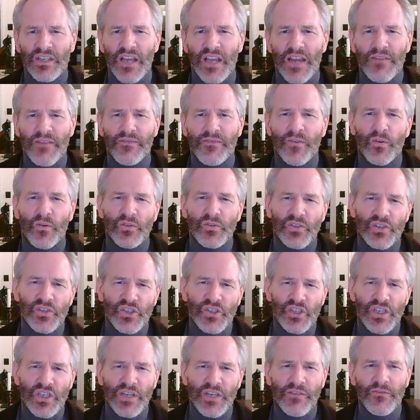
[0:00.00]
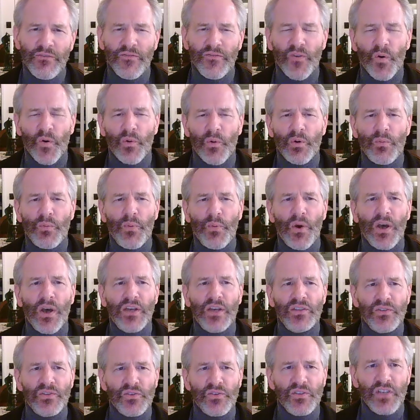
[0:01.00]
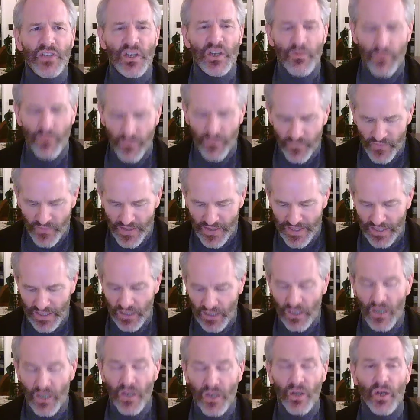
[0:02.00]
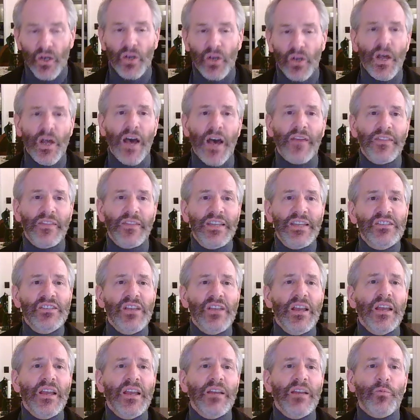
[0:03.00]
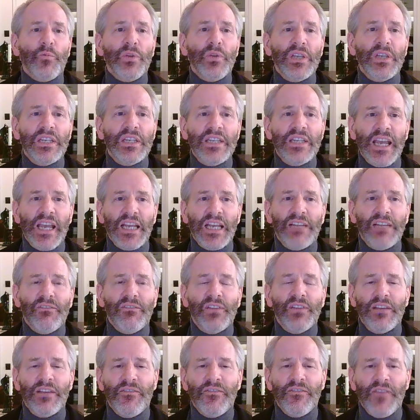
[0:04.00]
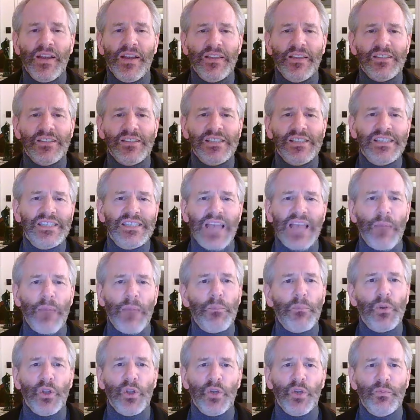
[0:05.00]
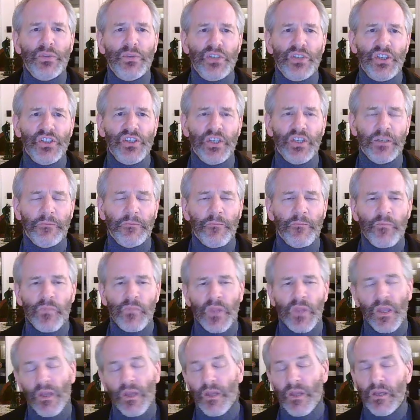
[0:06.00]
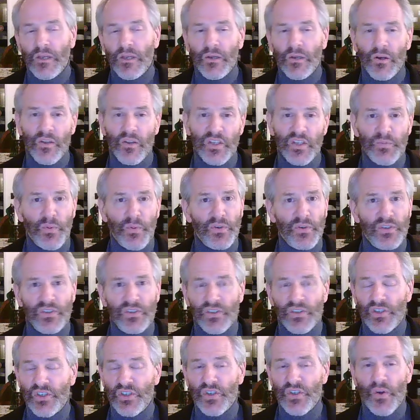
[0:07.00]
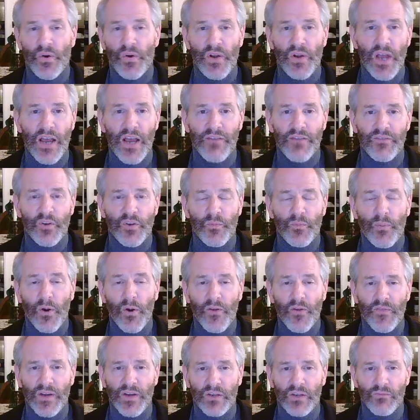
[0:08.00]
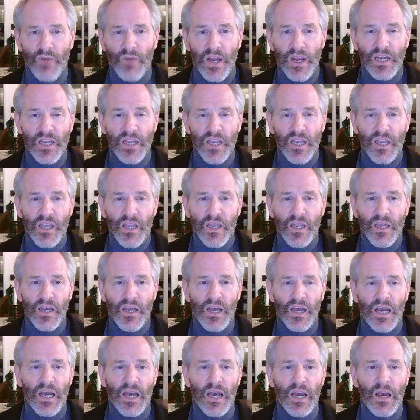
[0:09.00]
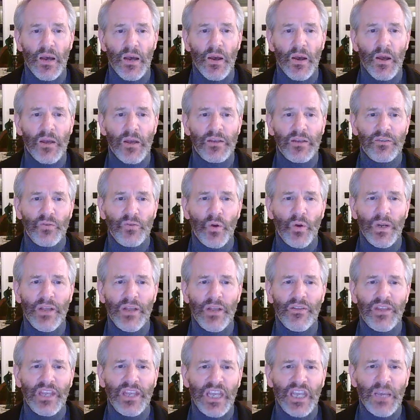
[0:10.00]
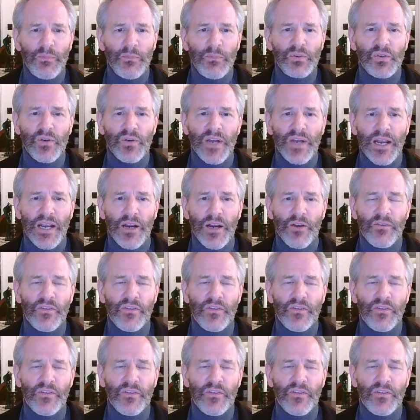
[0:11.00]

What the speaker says: kyphosis, chin forward postures, things we're fighting a lot. These really negatively affect the scapular position. Well, this person's just showing off. They're perfect, right? Note how the hips are higher